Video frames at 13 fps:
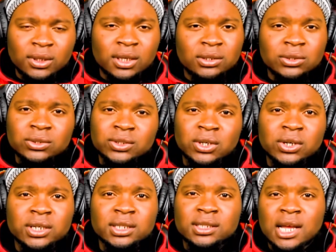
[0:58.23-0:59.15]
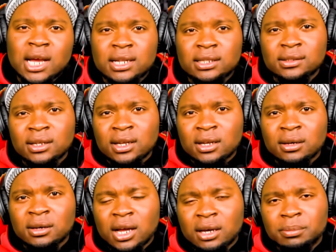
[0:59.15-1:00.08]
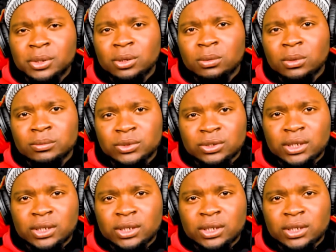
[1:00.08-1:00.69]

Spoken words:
those cars has problems. So